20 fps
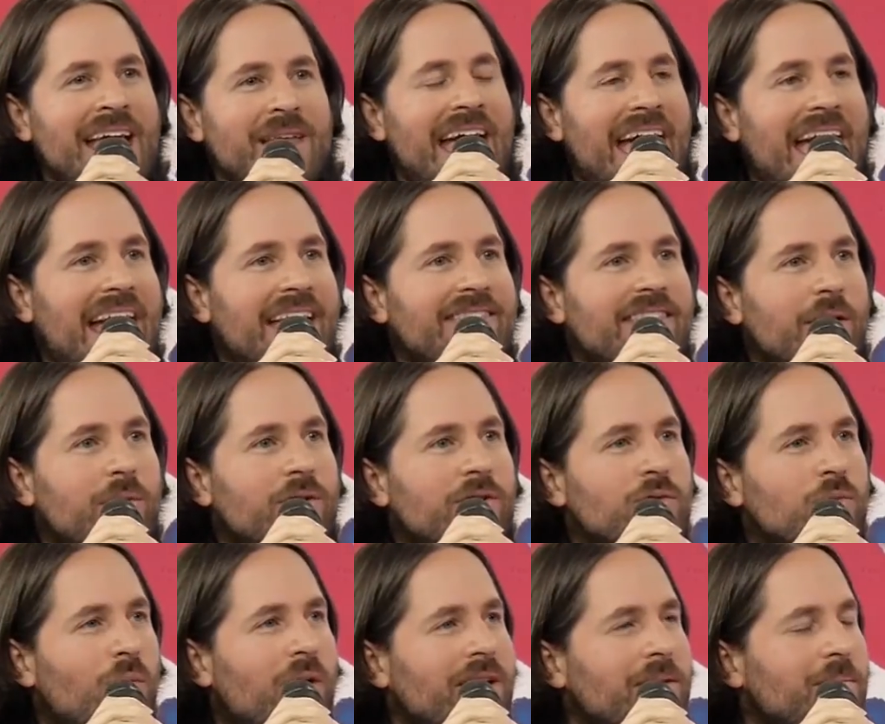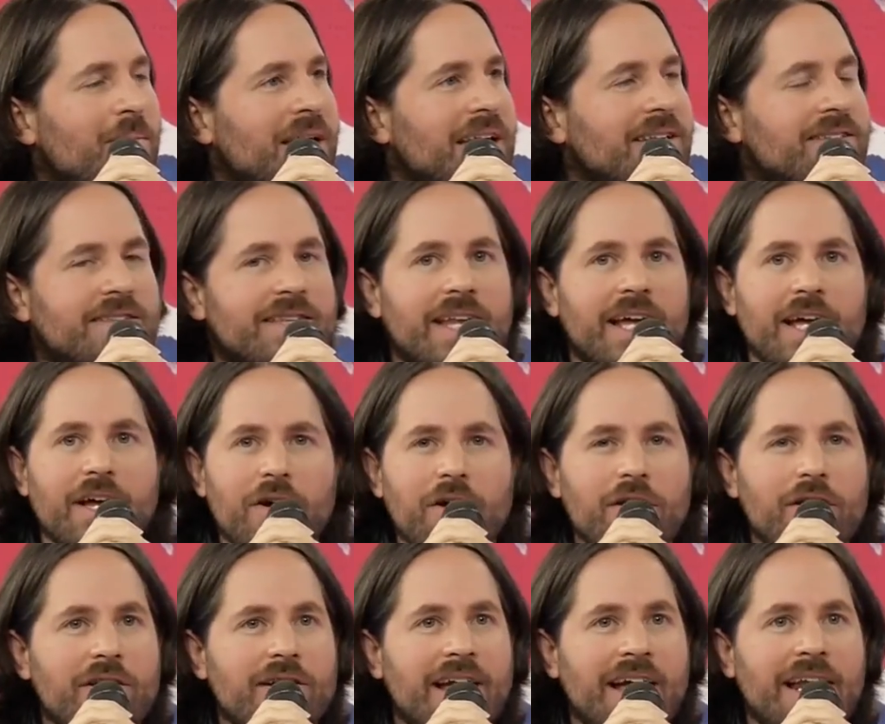and there was one piece that I
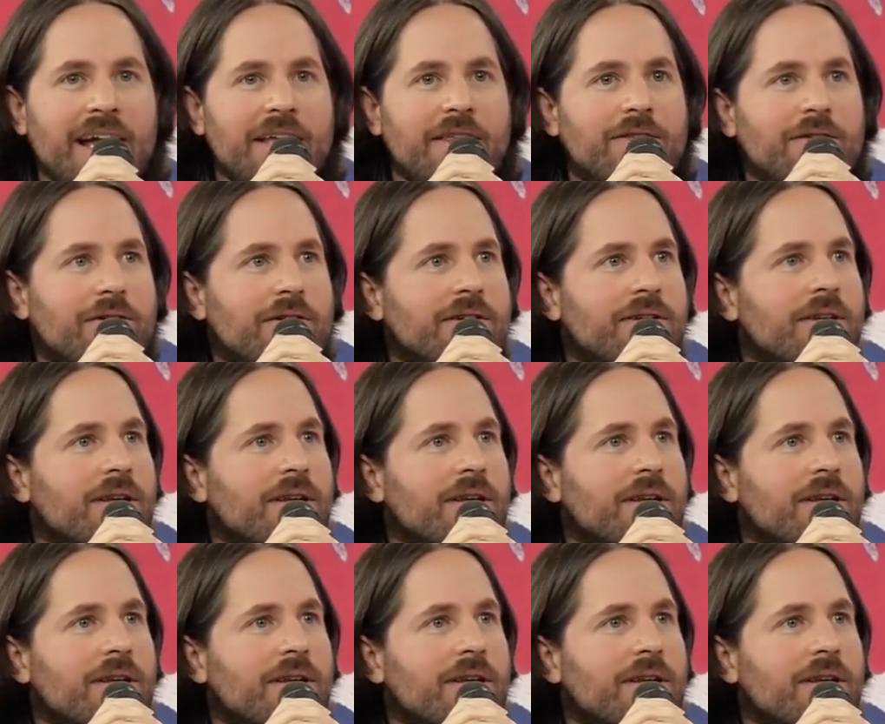heard, and I thought,